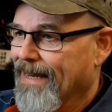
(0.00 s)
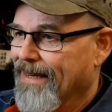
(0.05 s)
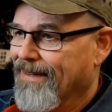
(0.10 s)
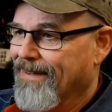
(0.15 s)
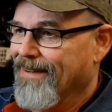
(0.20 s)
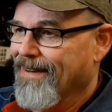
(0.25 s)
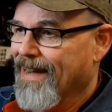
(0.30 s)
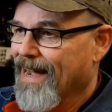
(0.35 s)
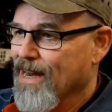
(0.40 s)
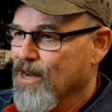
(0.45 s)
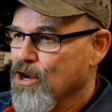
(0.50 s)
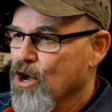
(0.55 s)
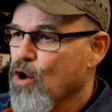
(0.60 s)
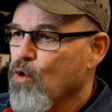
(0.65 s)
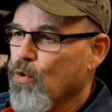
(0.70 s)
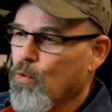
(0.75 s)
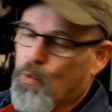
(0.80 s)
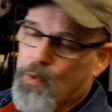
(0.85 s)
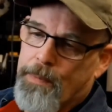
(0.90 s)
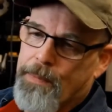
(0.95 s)
Did I
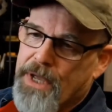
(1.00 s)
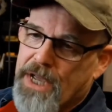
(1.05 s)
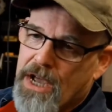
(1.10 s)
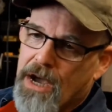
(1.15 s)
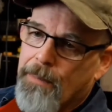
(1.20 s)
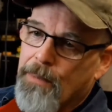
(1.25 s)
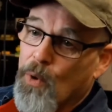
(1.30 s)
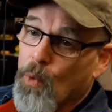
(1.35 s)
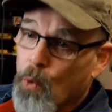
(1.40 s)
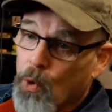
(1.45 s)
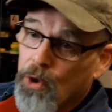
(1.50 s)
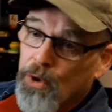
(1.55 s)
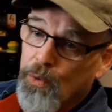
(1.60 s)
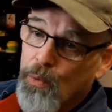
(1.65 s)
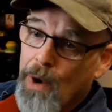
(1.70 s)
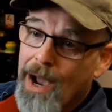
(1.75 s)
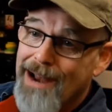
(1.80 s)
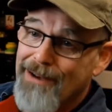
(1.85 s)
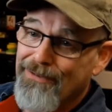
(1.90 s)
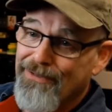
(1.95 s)
know it would become a
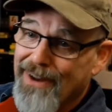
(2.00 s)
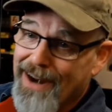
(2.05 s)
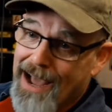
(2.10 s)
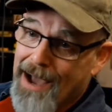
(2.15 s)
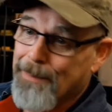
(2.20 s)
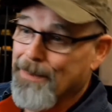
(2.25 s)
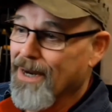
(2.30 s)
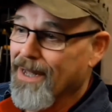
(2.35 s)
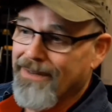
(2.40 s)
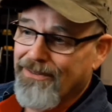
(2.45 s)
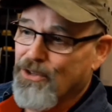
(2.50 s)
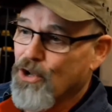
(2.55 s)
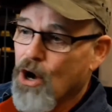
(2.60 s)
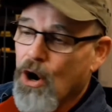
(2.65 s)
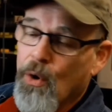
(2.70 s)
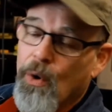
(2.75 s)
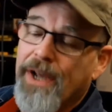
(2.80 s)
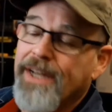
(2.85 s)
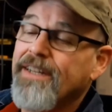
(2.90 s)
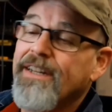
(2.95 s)
worldwide phenomenon?
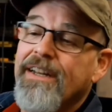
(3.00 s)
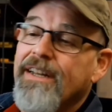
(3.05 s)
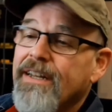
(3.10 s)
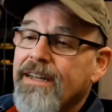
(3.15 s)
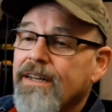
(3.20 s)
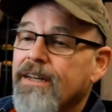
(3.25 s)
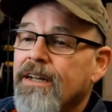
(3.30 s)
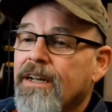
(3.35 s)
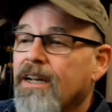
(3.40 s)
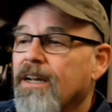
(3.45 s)
No, I didn't.